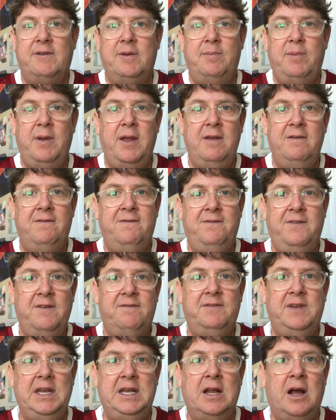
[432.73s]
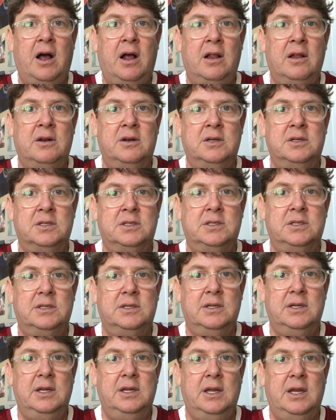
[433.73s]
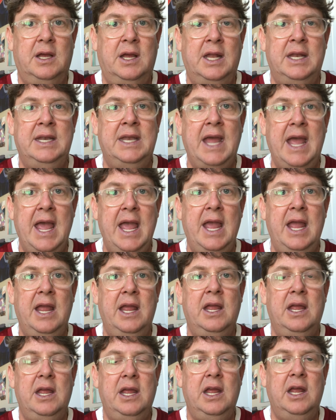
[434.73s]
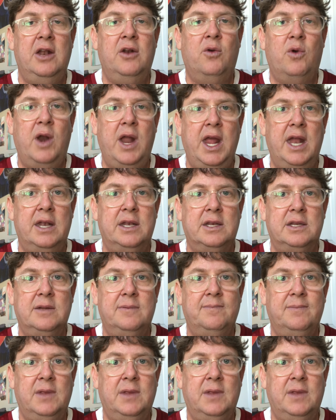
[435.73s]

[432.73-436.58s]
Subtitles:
to pay $50 a day in rent,